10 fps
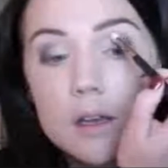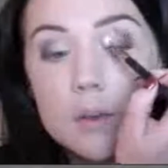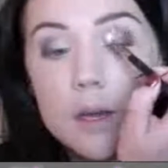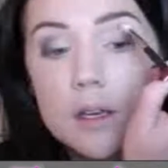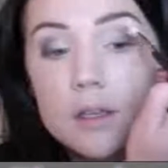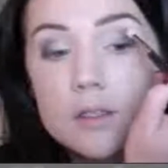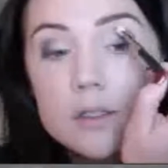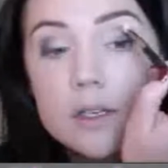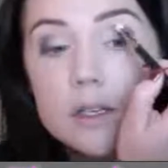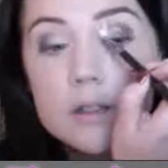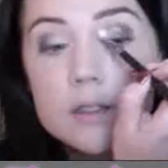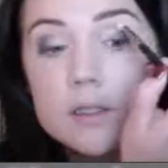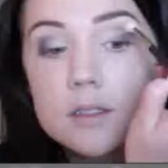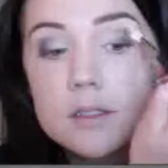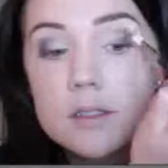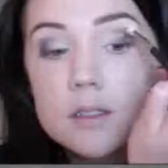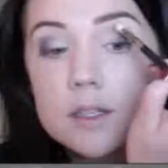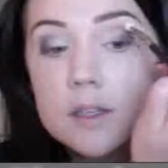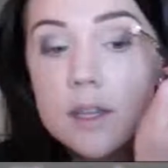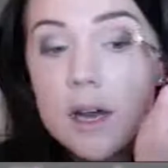And I'm kind of just going to
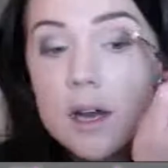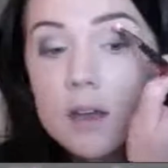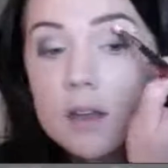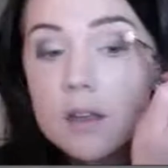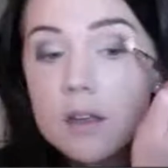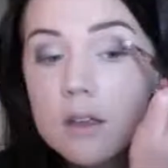sit that